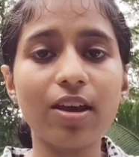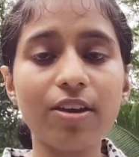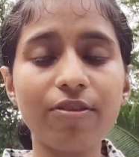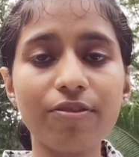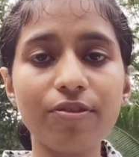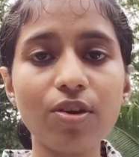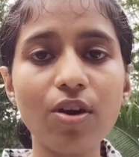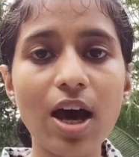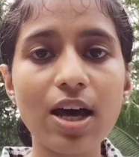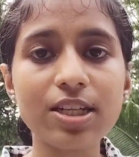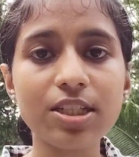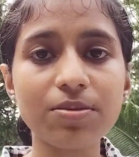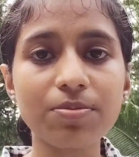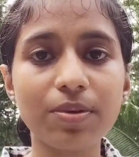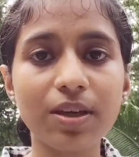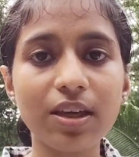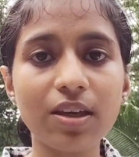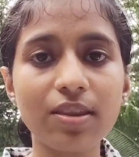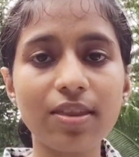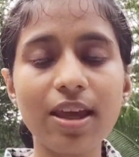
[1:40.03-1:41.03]
if you ask
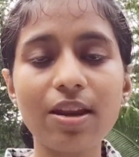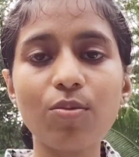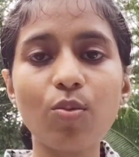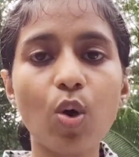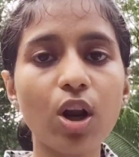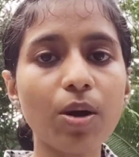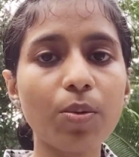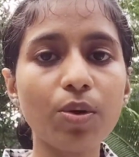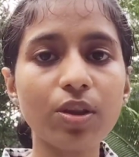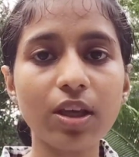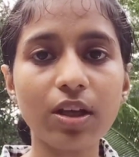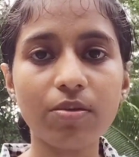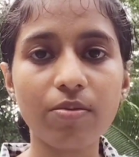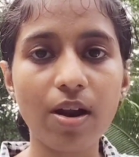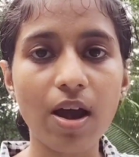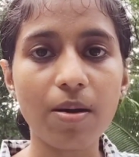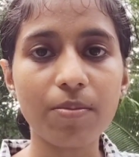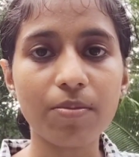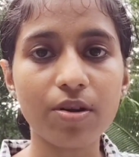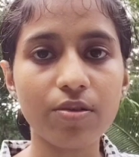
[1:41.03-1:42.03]
me, then what about the
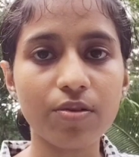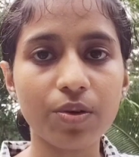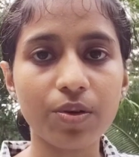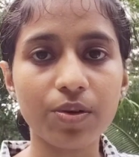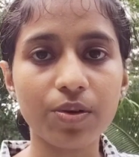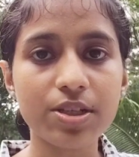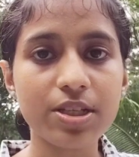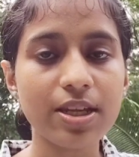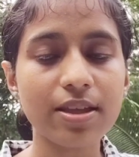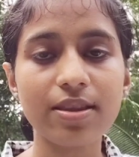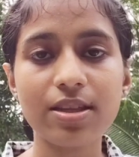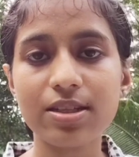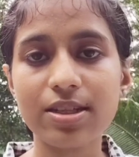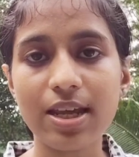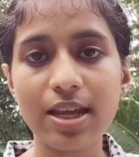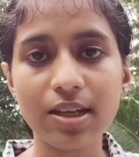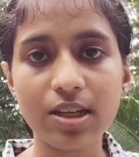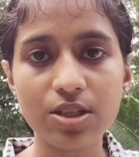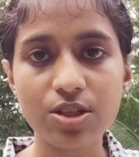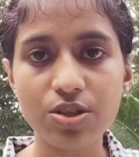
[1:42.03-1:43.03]
grammar rules, the
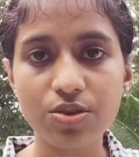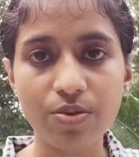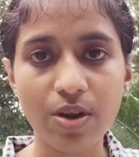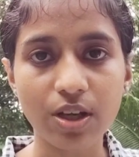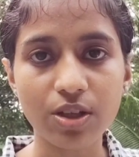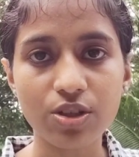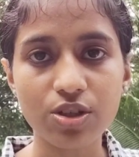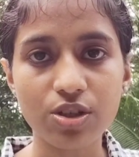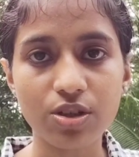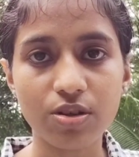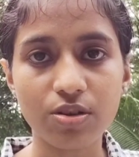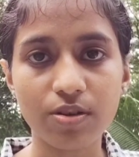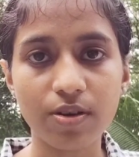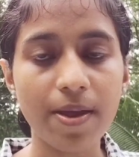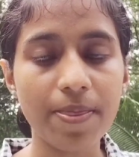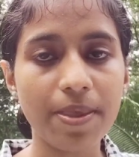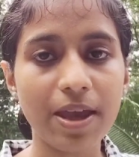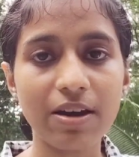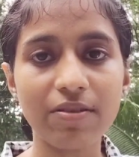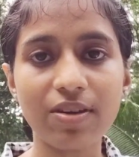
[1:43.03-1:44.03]
sentence structure
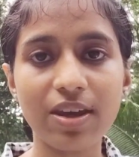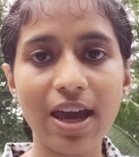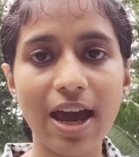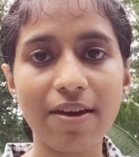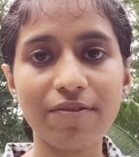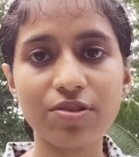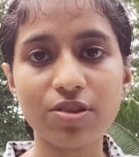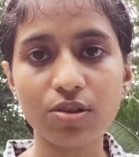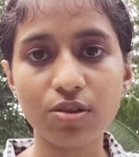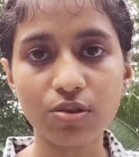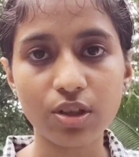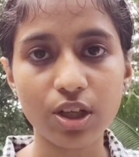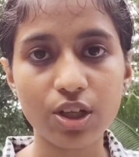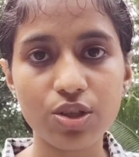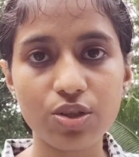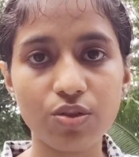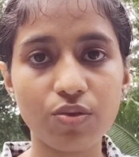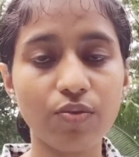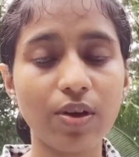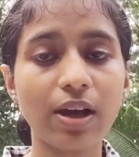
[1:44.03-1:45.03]
that we have to look
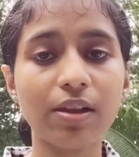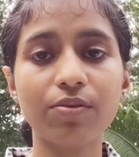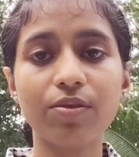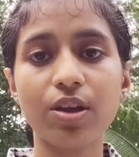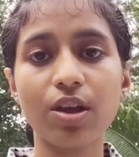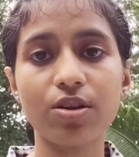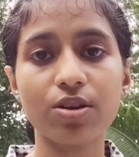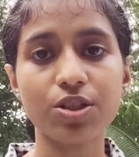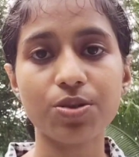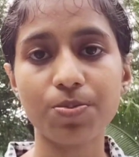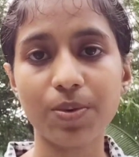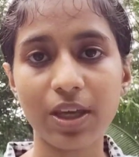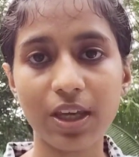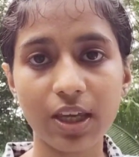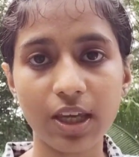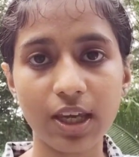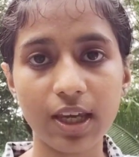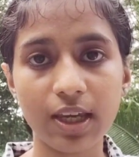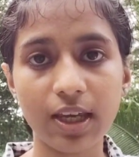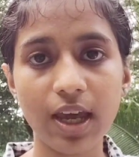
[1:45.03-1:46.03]
into while we are
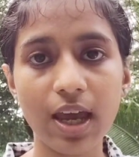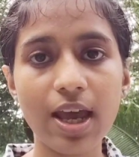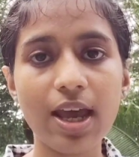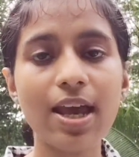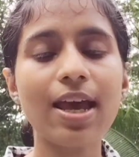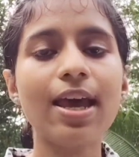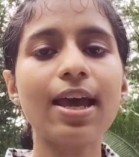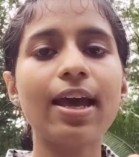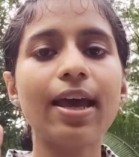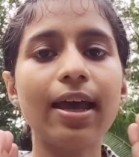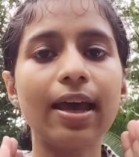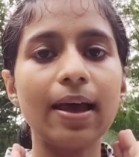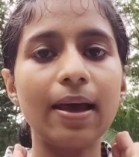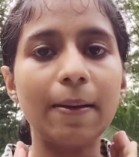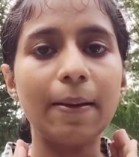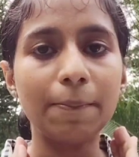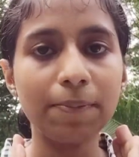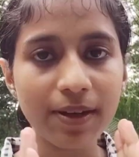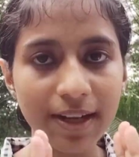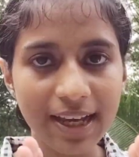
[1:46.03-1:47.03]
speaking?
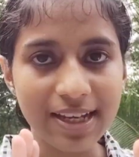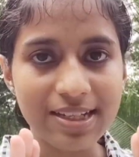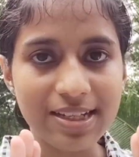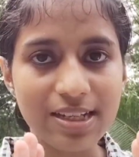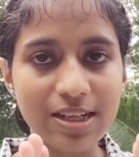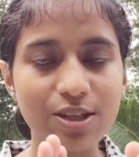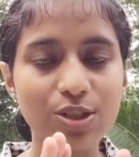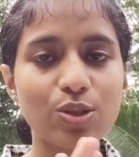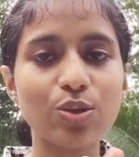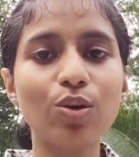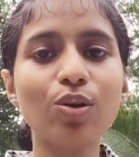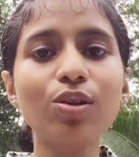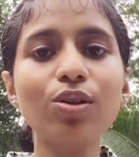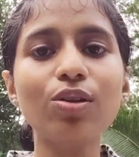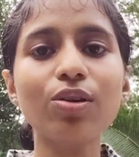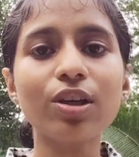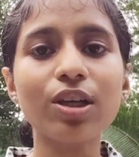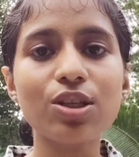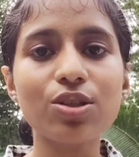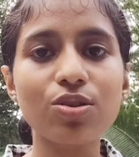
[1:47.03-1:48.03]
Please don't
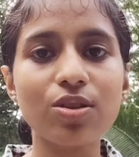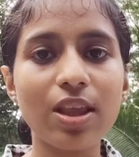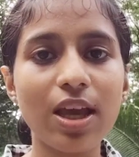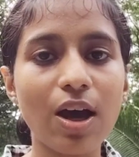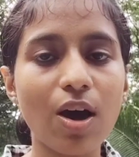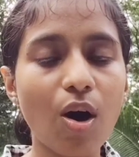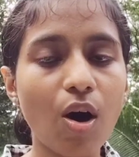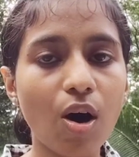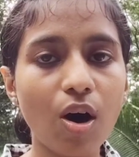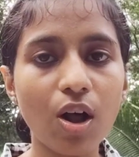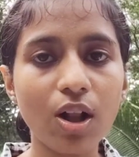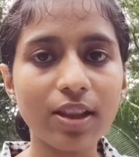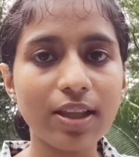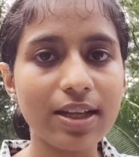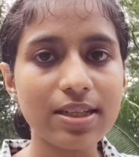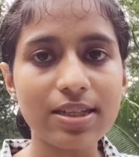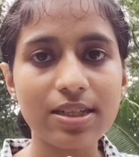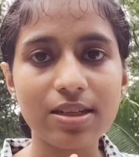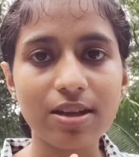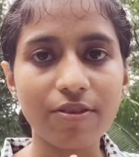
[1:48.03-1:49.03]
look into all
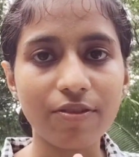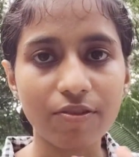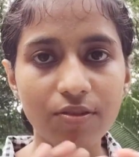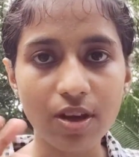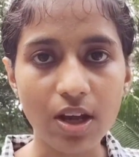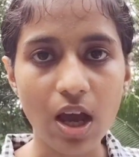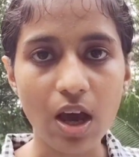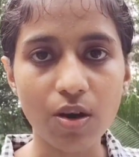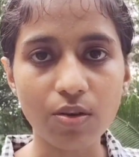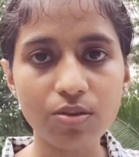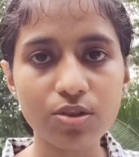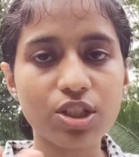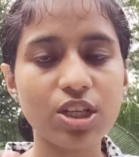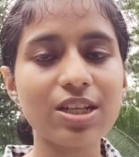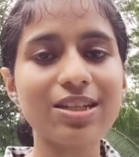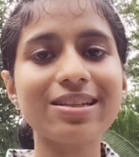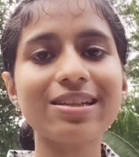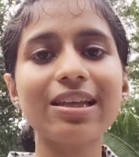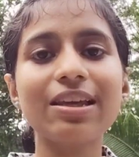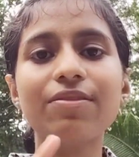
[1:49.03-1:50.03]
that stuff now.
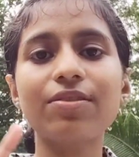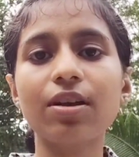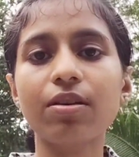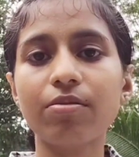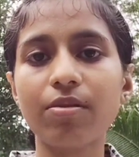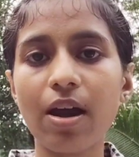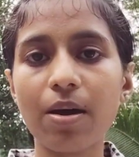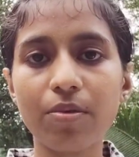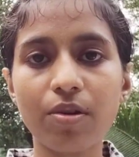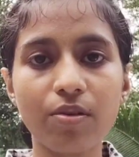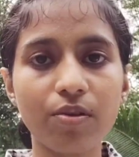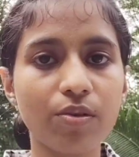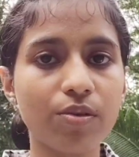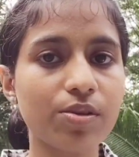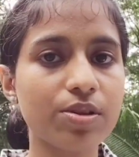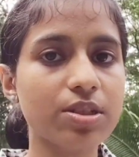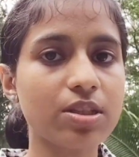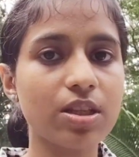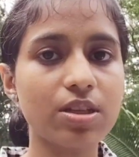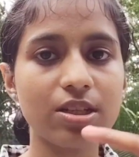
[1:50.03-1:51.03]
Just leave the grammar
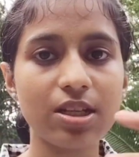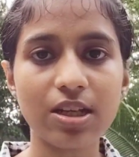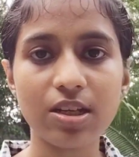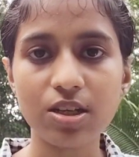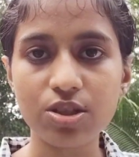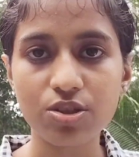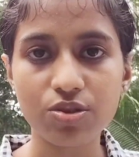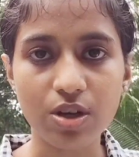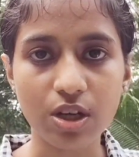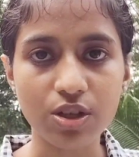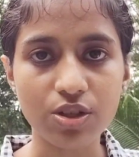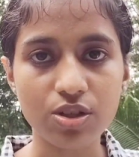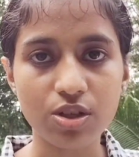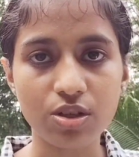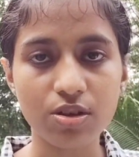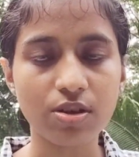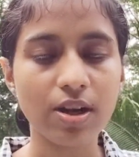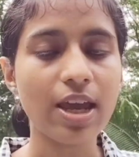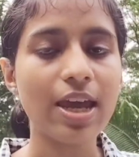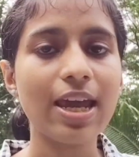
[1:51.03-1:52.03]
rules, the sentence
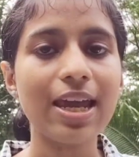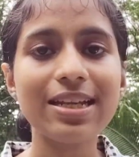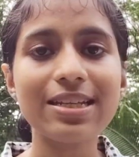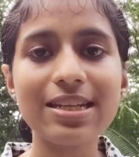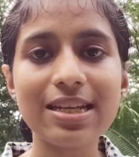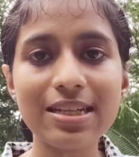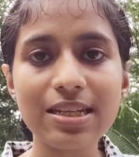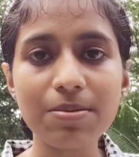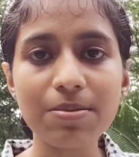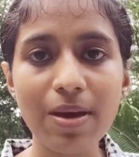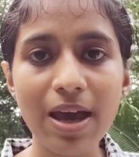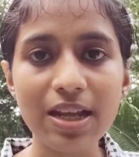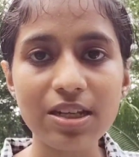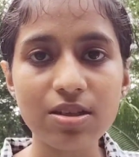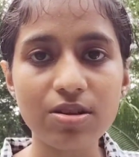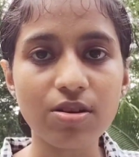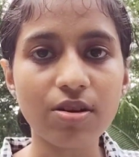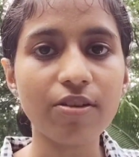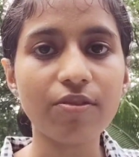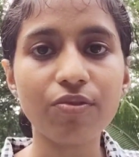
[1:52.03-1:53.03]
structure. It doesn't
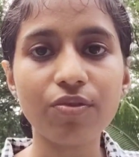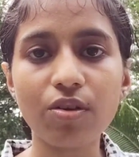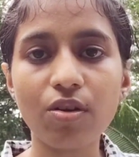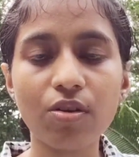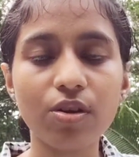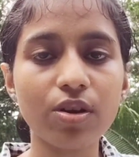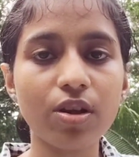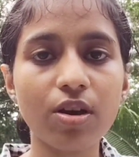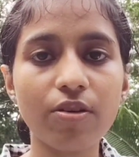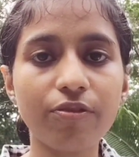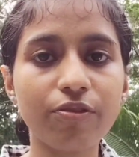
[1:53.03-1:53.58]
matter if you're